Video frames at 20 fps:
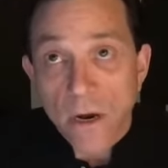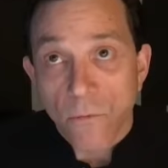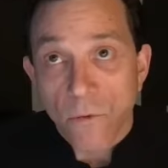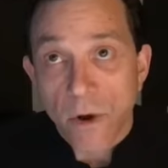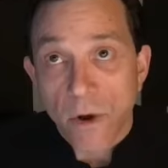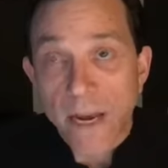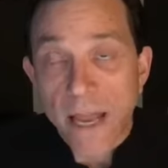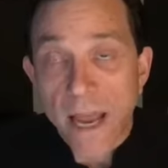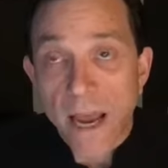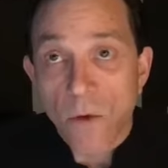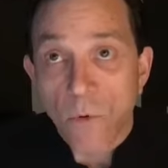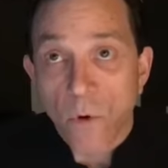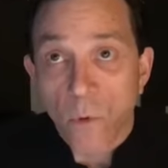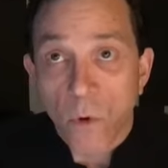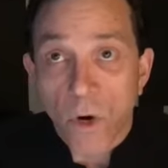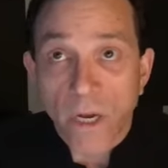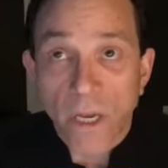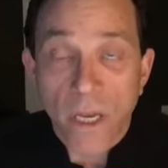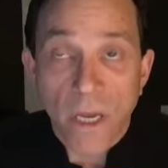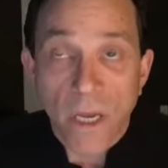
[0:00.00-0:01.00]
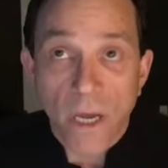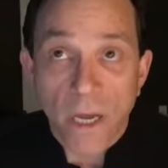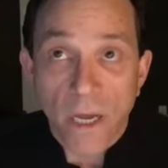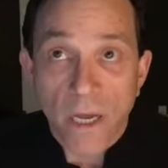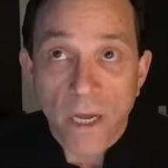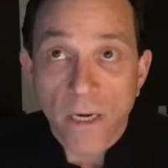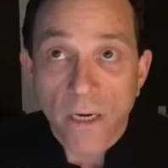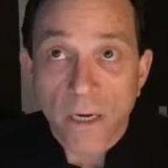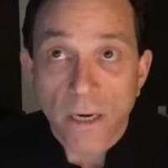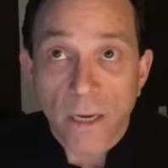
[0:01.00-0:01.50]
Right now, we're working
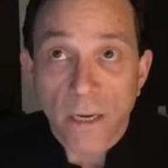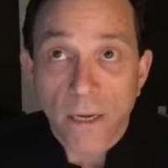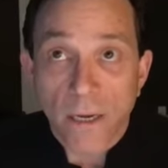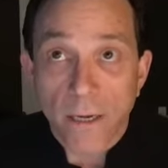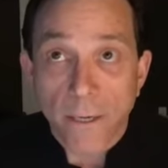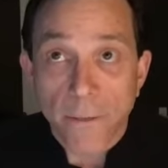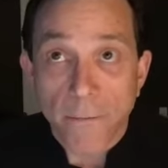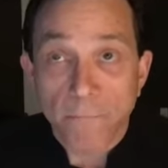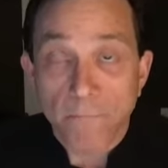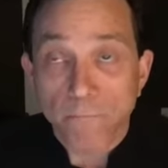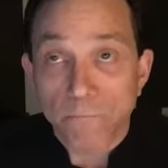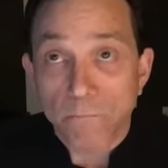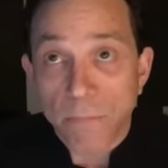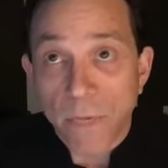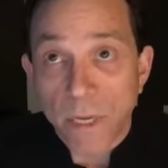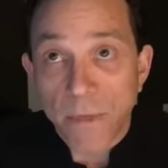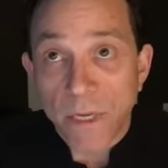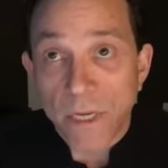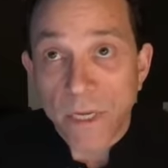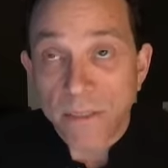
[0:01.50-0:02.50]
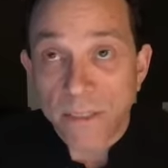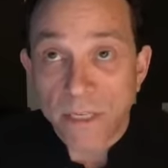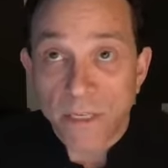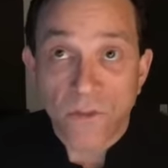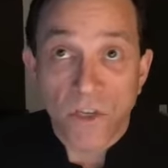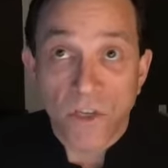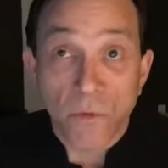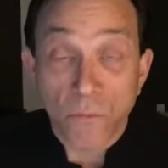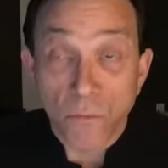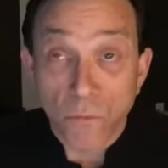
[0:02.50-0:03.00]
on maybe
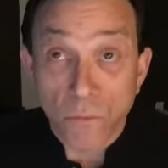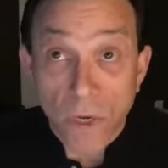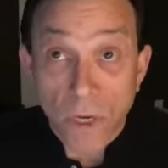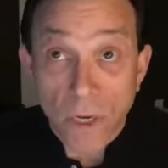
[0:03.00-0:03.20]
existing